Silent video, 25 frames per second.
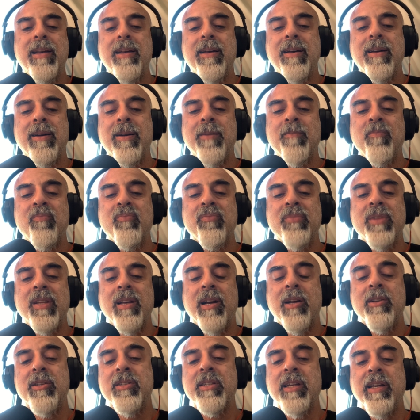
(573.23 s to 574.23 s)

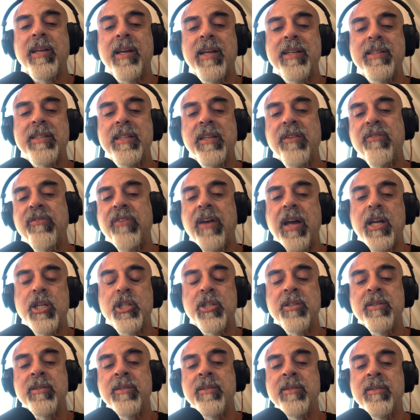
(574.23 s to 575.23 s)
How does AI see
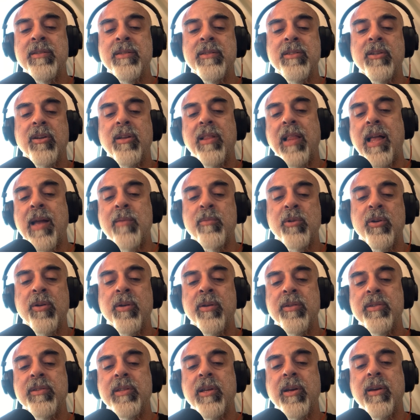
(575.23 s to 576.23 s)
fashion, the
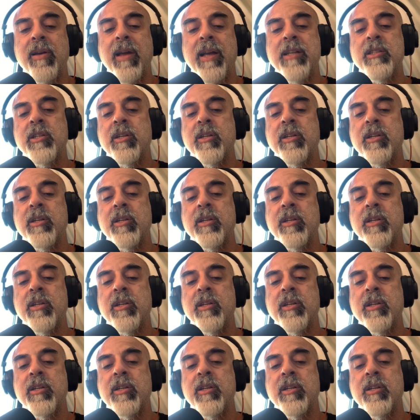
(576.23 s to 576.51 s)
glamour, the